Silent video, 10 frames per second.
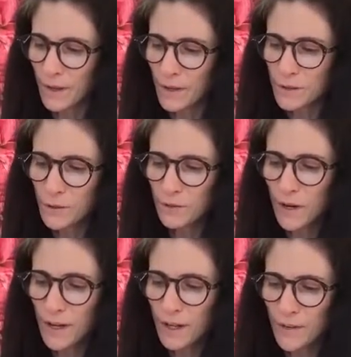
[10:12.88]
So
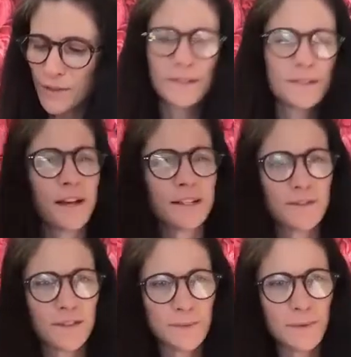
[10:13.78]
drawing on this
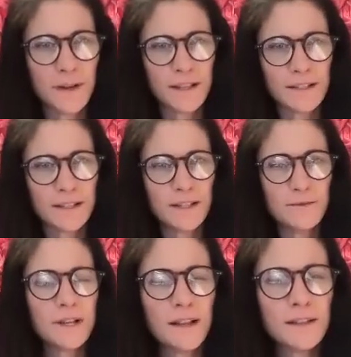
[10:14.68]
collective experience, can
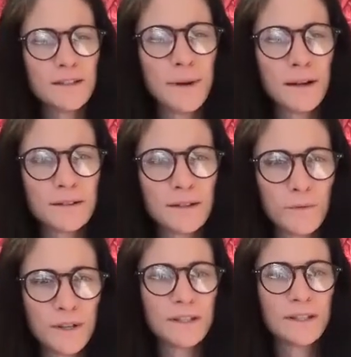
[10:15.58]
you tell us about some
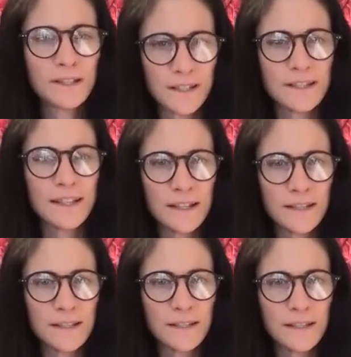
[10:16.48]
recent
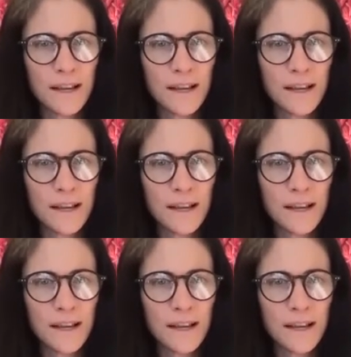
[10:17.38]
successes?